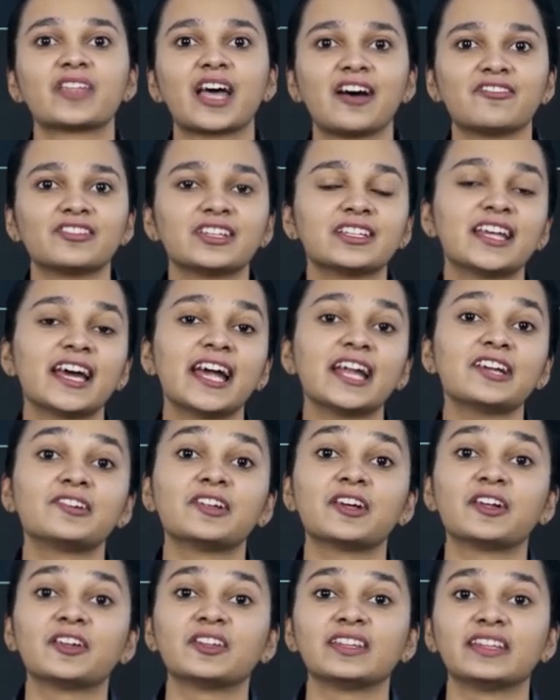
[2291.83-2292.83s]
After that,
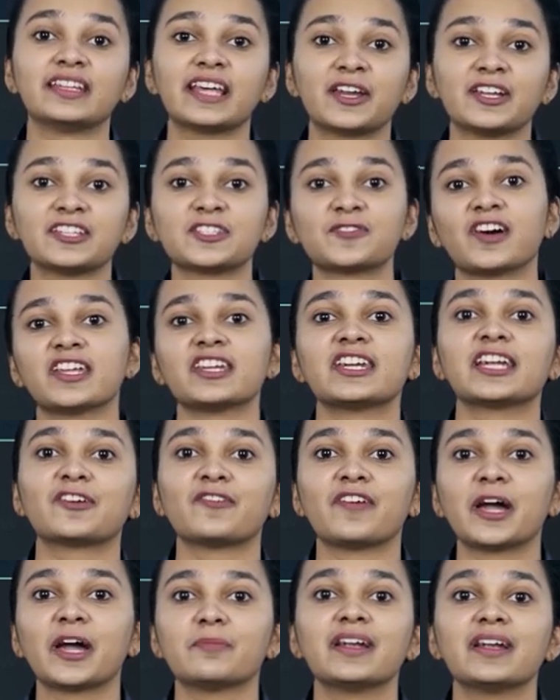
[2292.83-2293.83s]
there is one
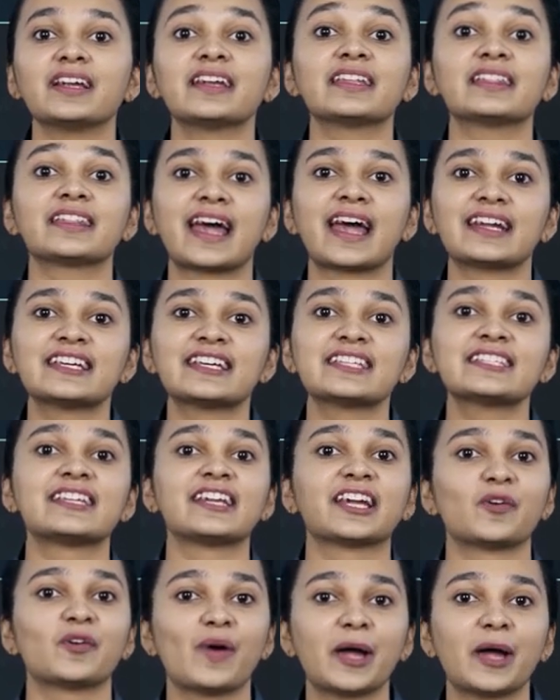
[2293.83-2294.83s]
requirement and that is
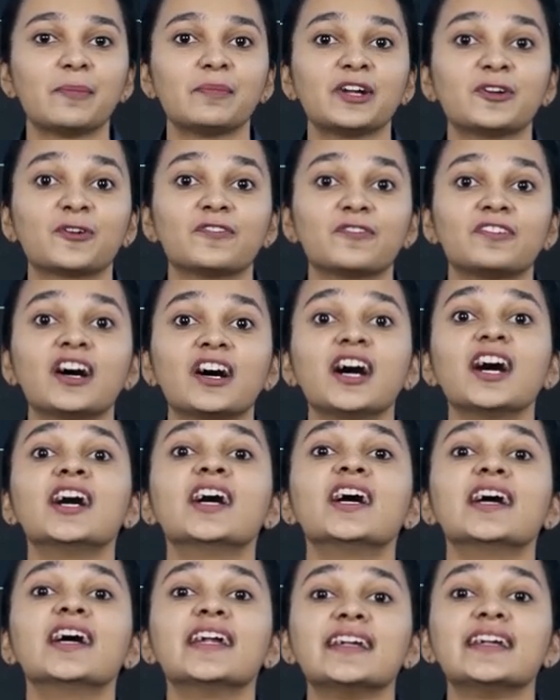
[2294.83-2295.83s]
requirement of a
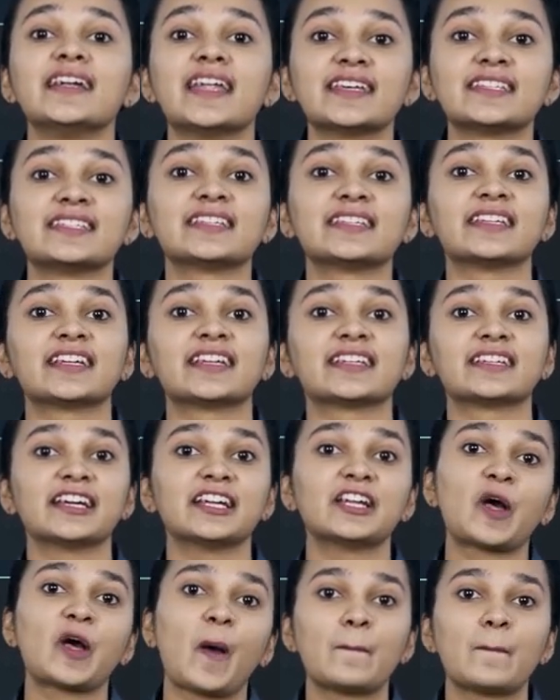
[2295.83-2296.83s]

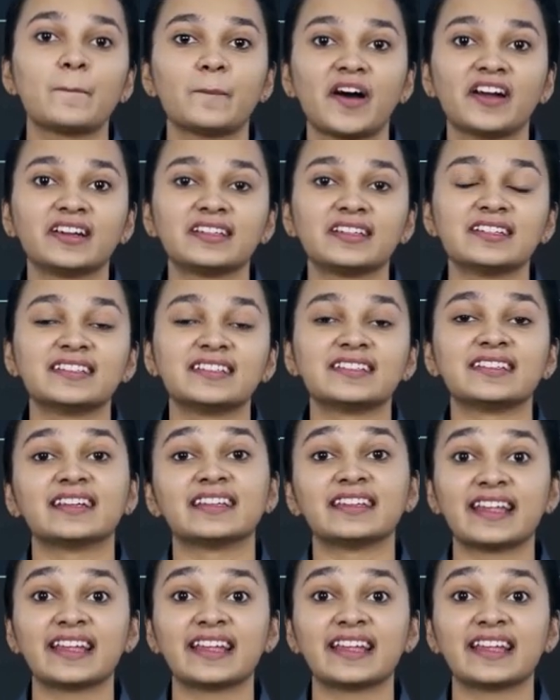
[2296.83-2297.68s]
designated partner,